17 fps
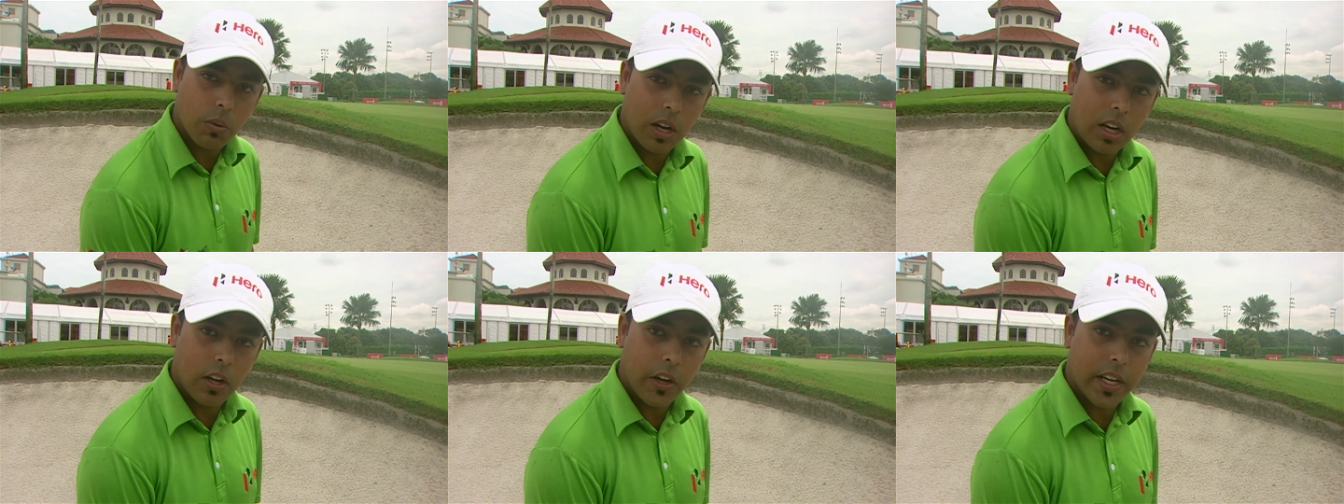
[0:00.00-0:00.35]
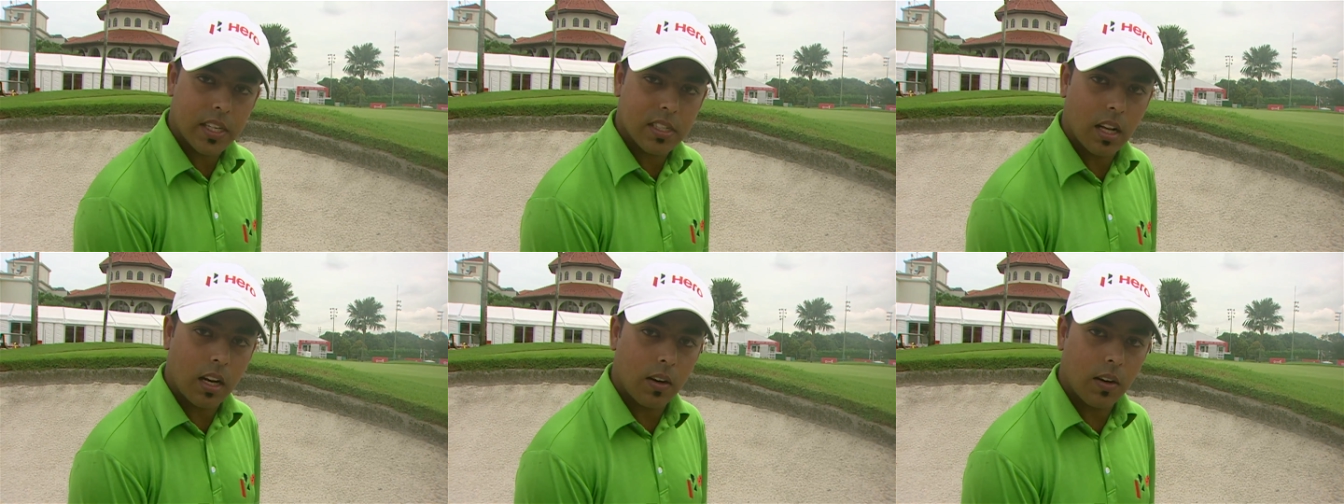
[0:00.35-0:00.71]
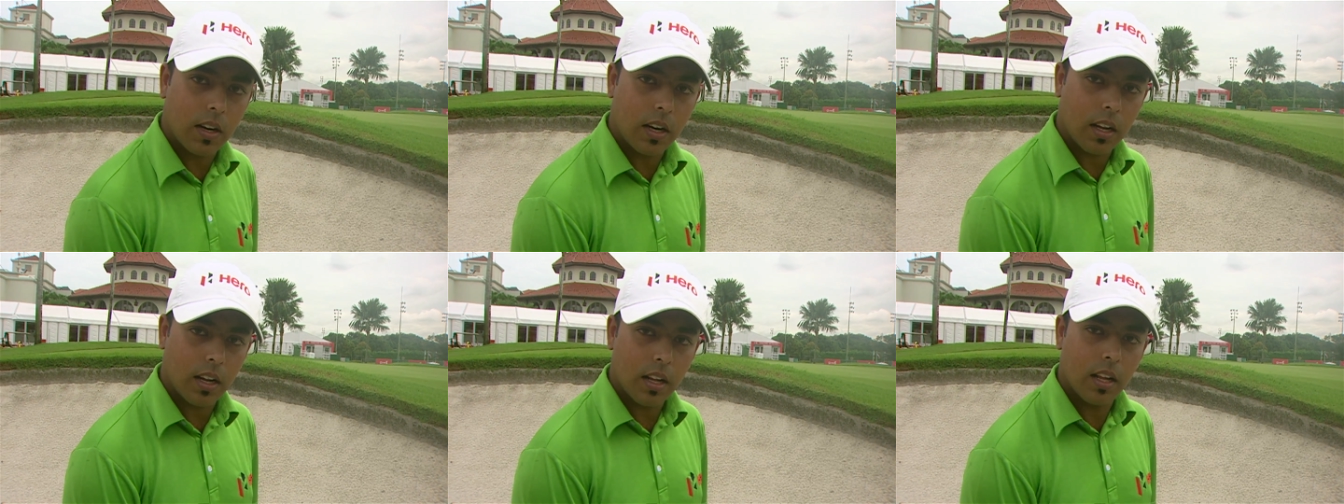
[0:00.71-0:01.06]
while you're
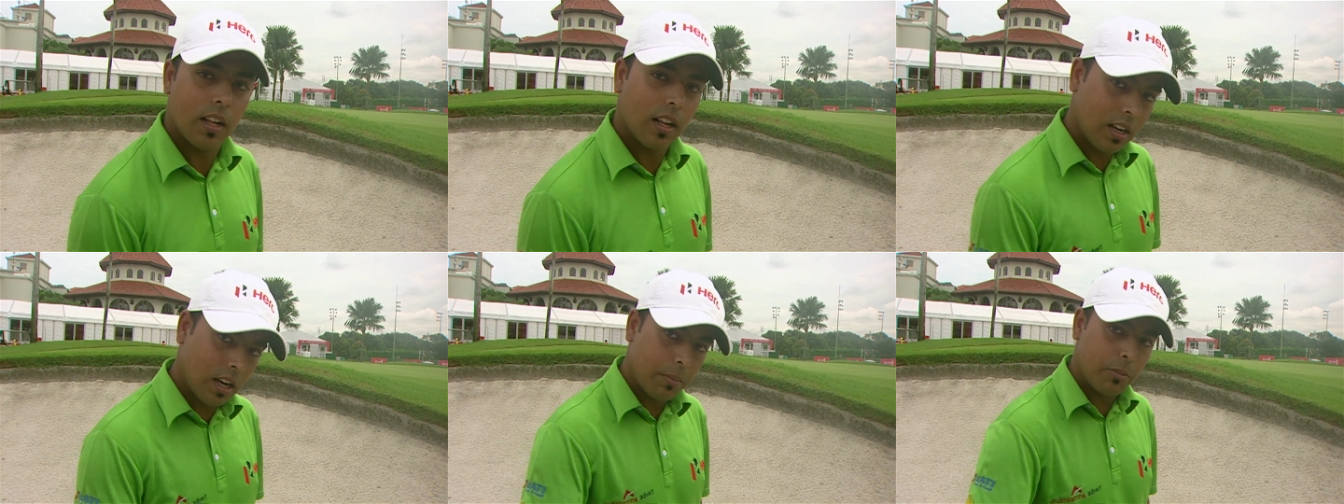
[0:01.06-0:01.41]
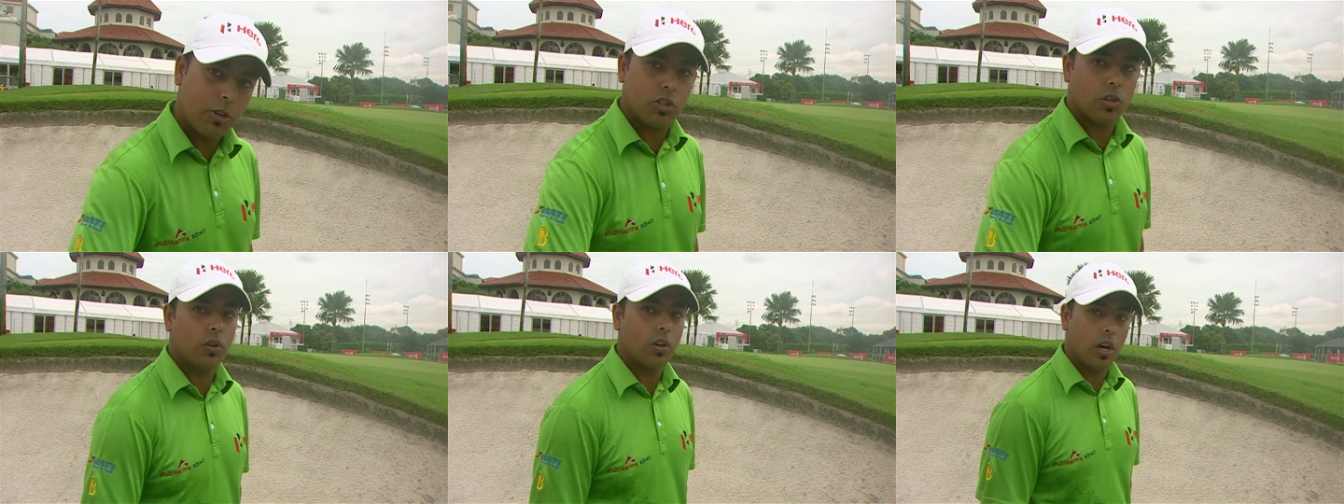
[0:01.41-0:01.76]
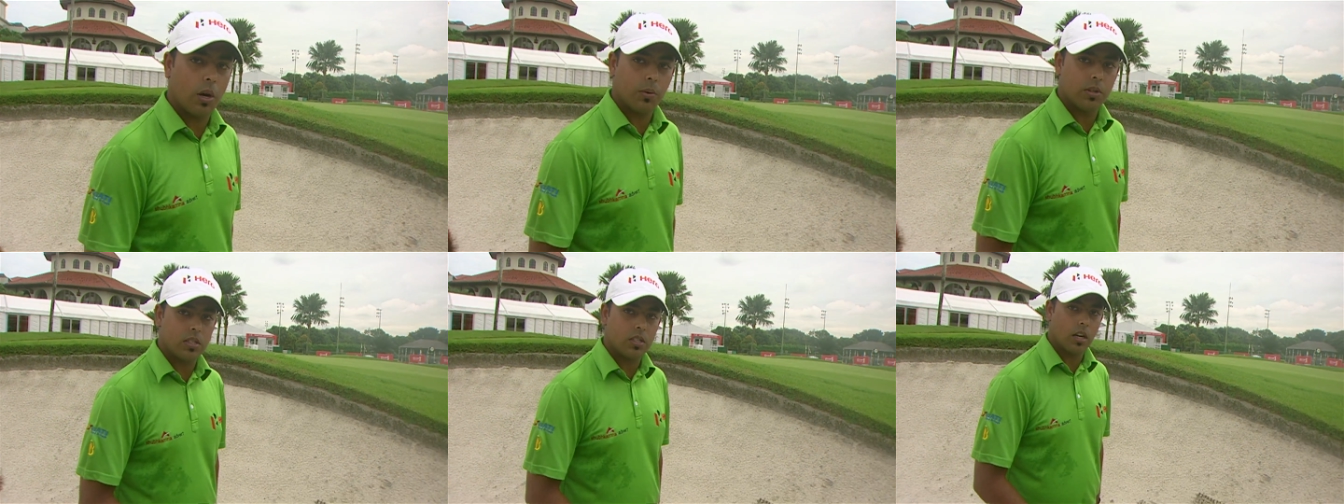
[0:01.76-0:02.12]
accelerating. Let me show you
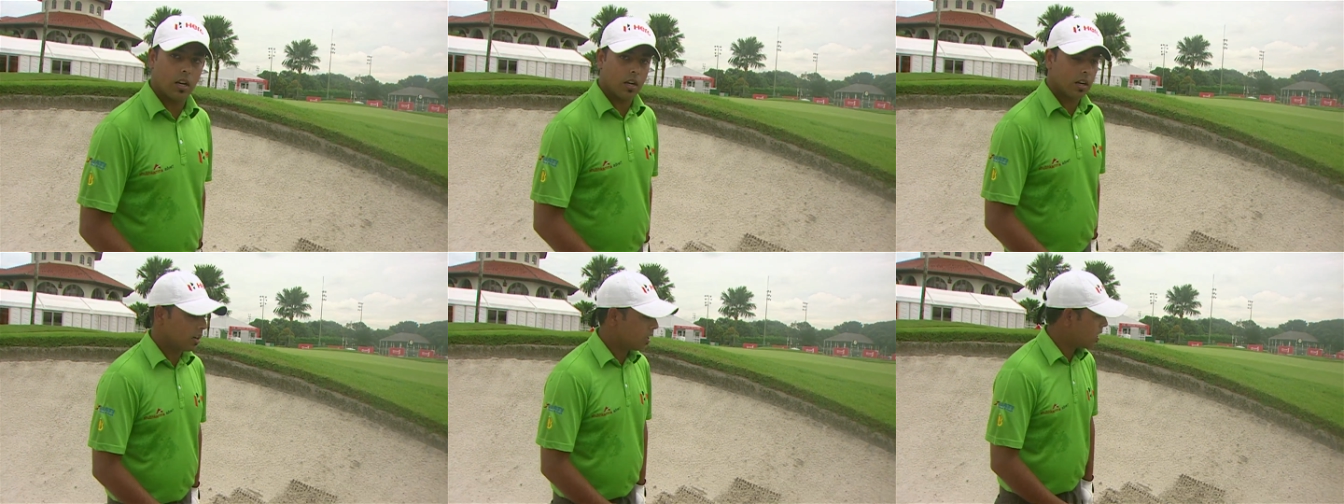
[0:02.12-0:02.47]
how it's done.